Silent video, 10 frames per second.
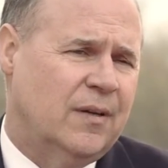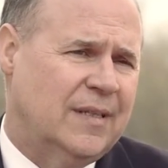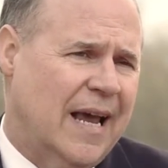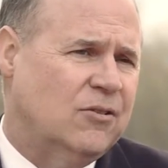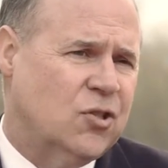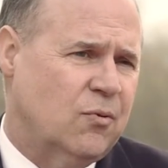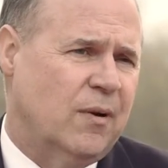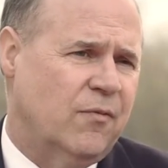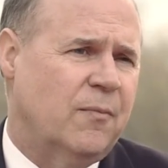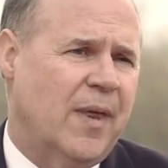
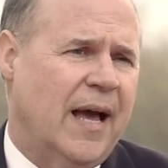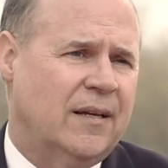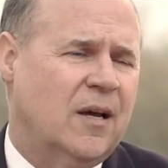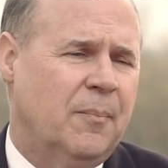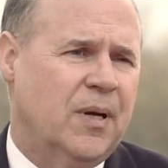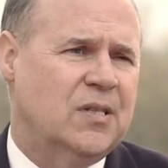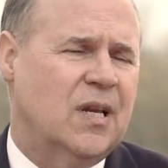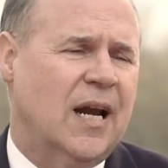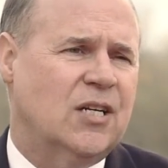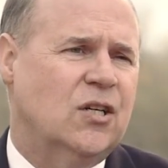downstream from that, companies
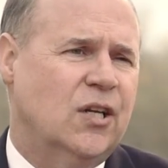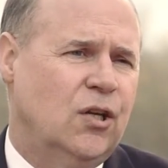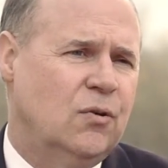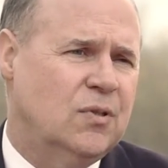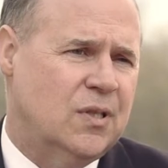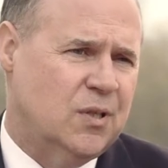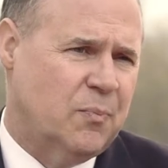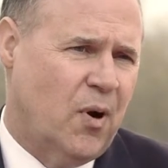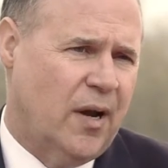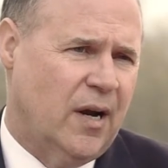that actually use these
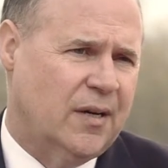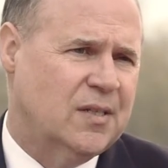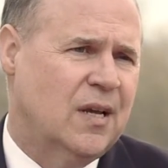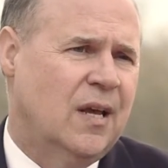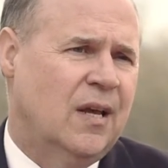products,